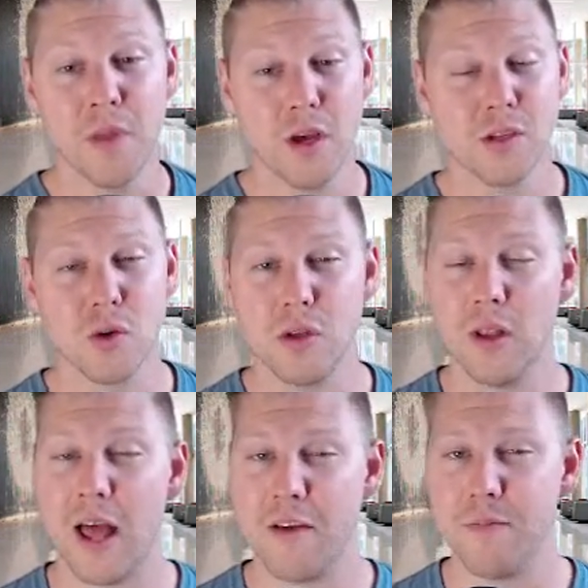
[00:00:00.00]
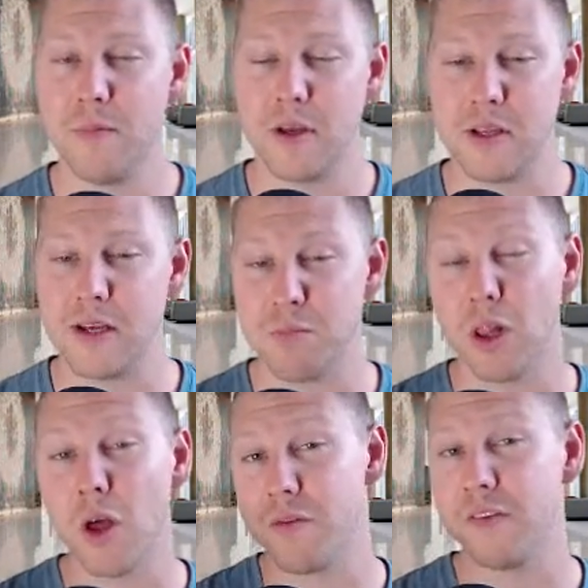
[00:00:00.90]
So Live is
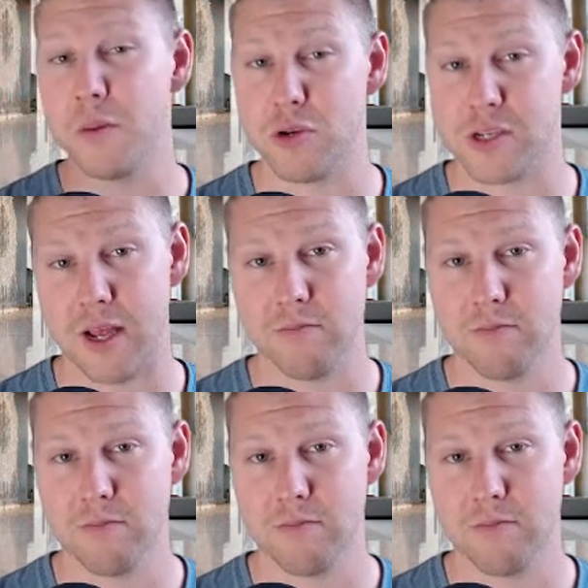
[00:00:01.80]
below 50%.